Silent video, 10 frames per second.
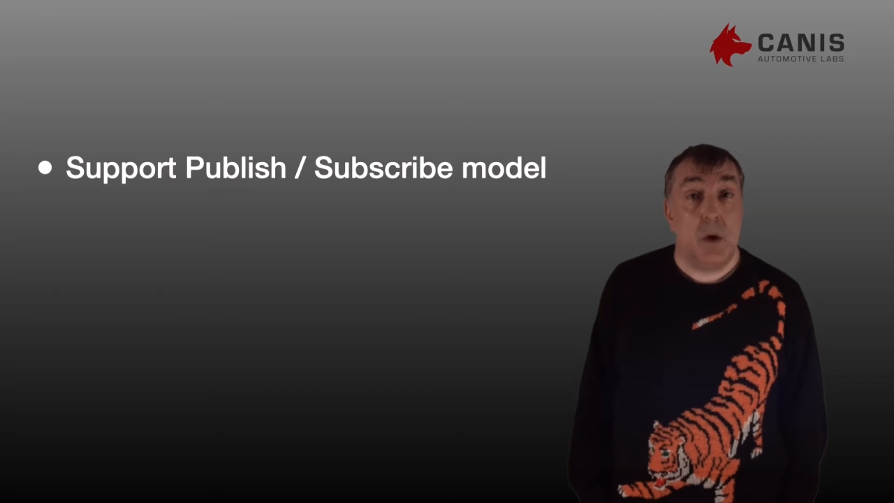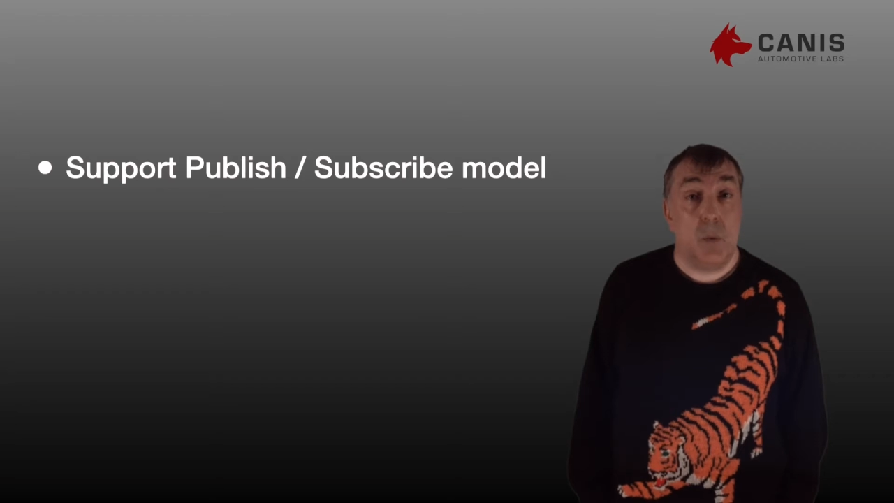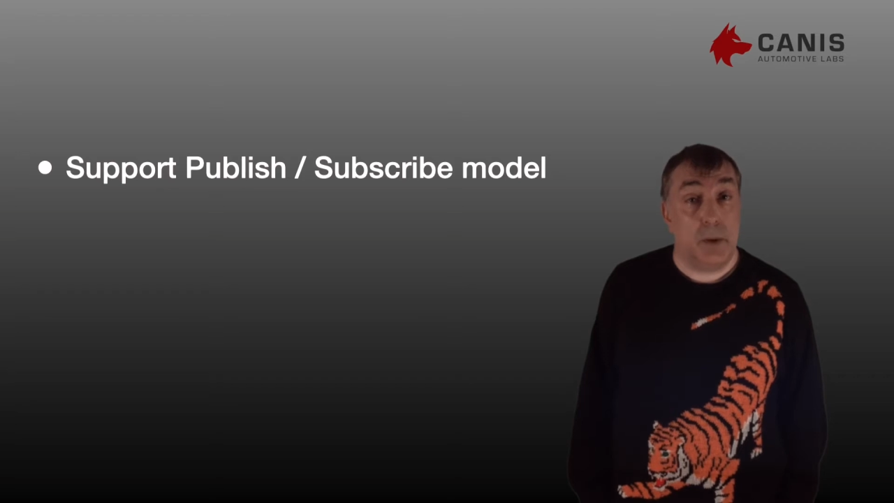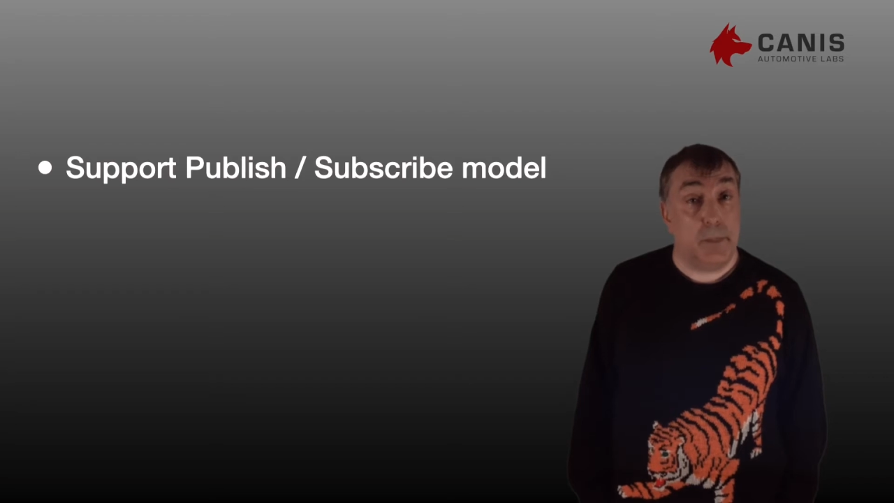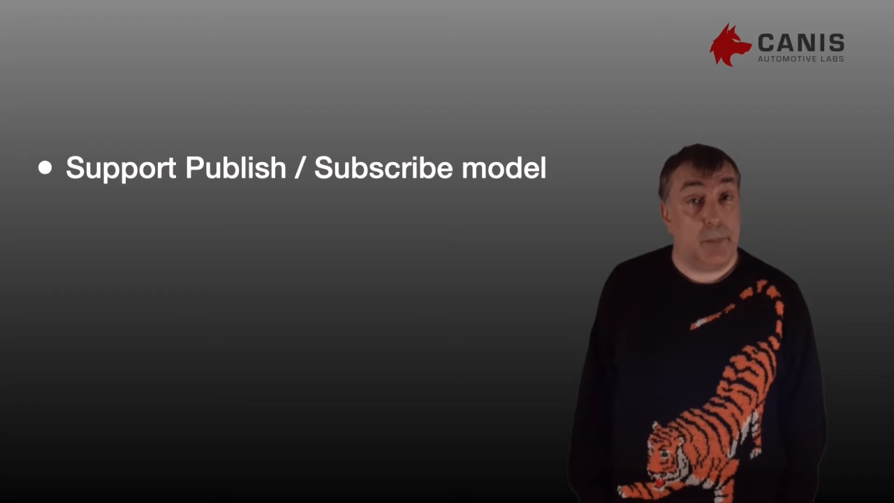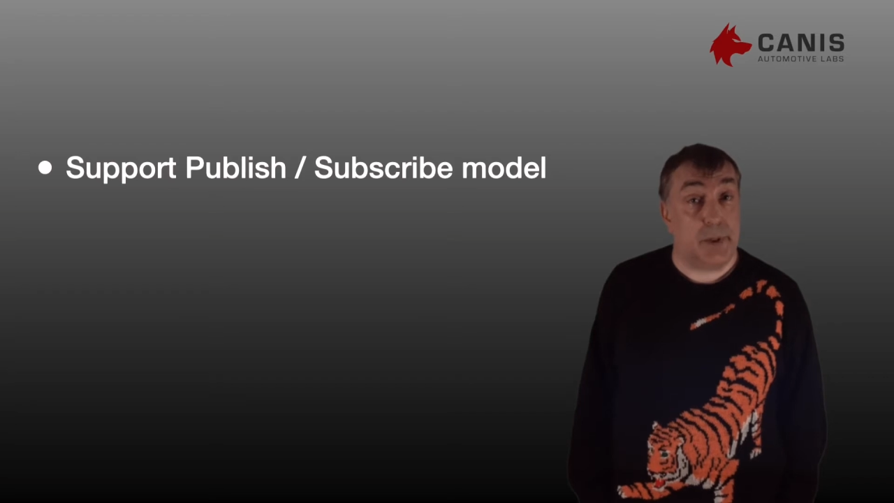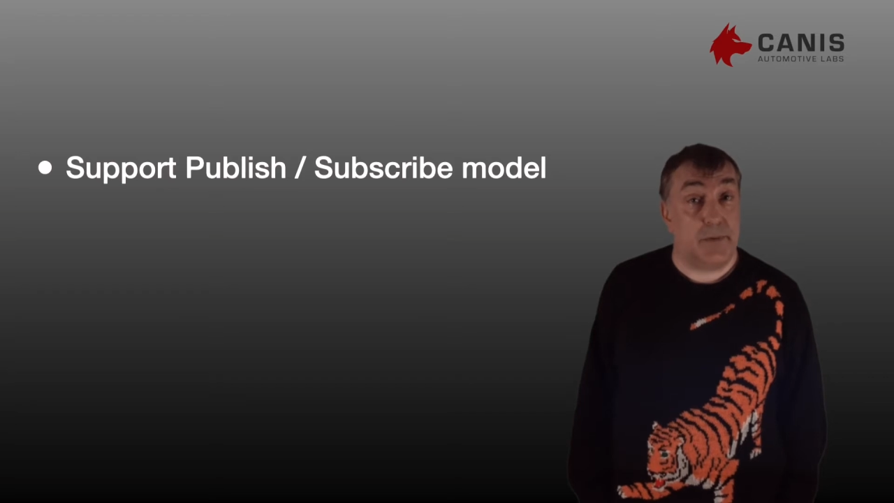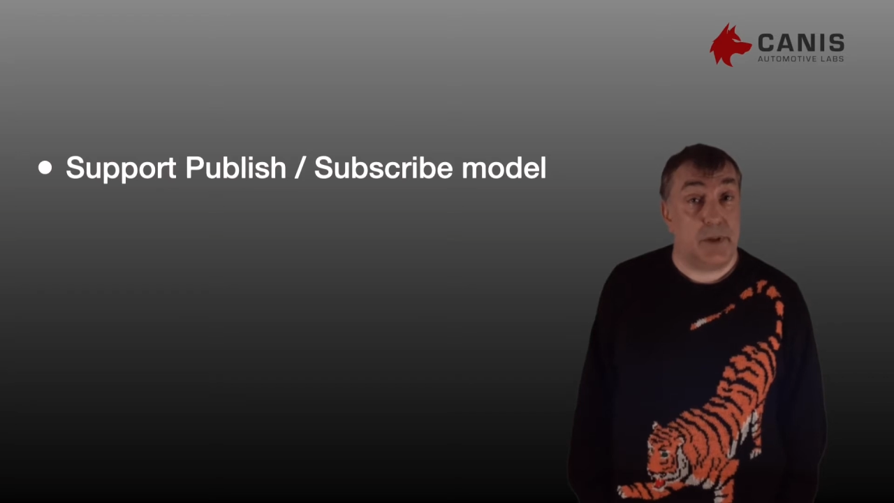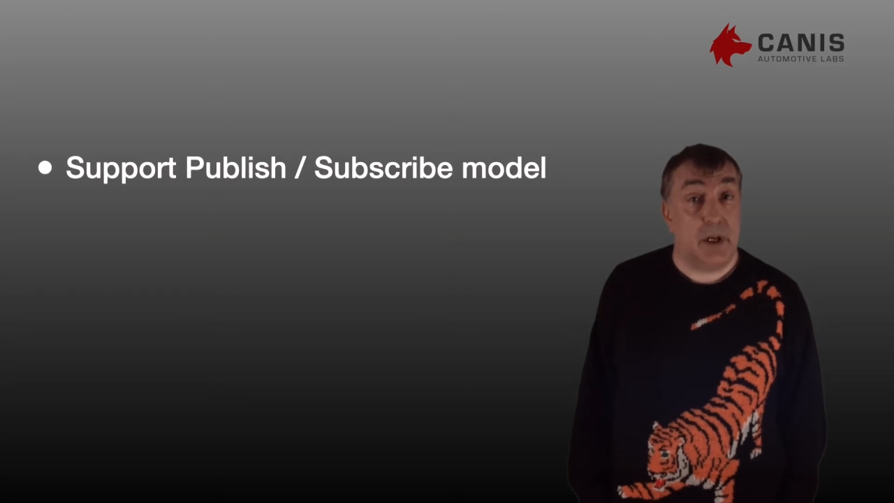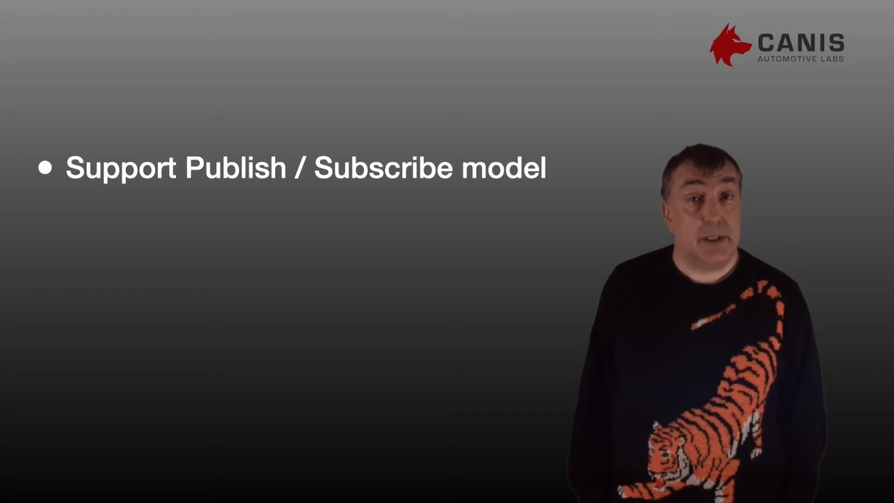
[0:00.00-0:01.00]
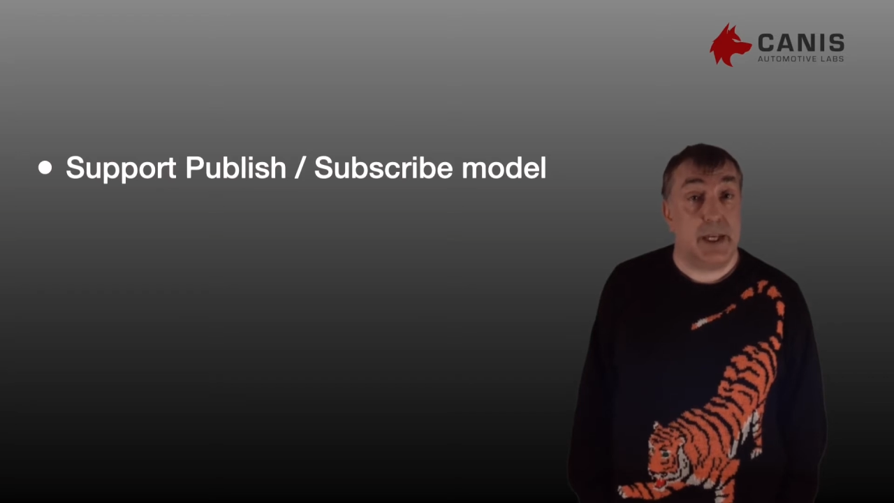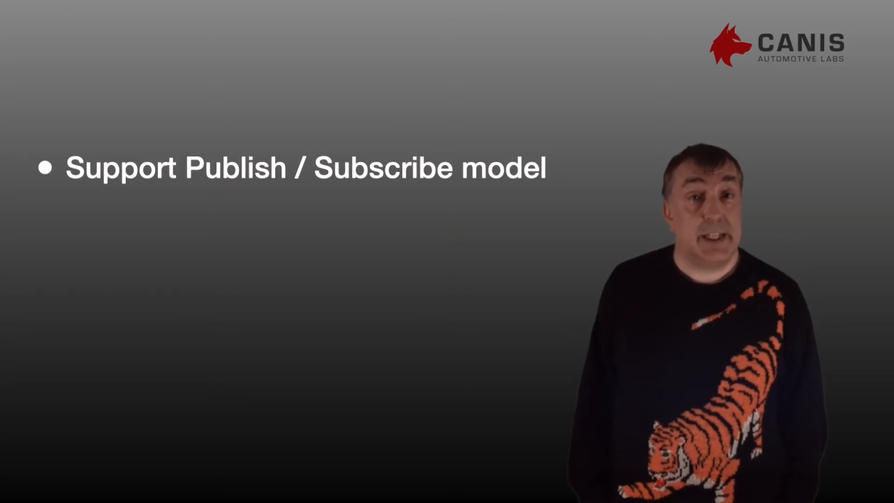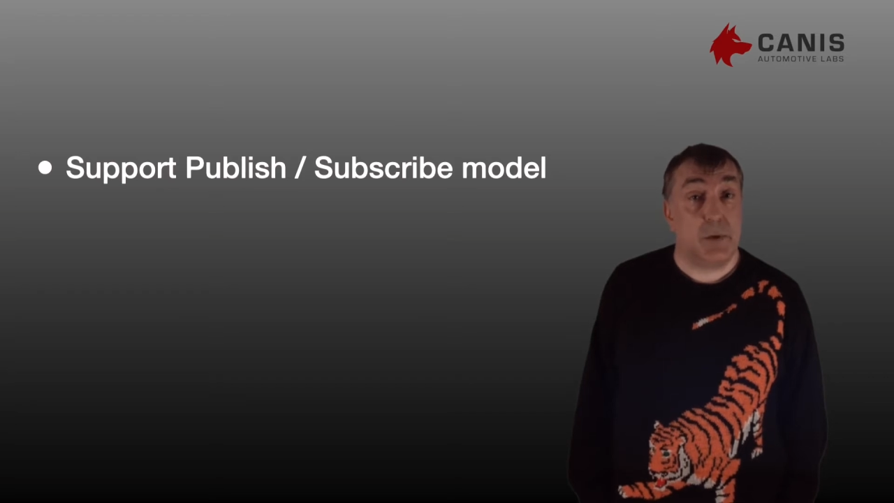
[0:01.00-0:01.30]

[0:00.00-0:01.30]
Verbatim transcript: One purpose of the ID is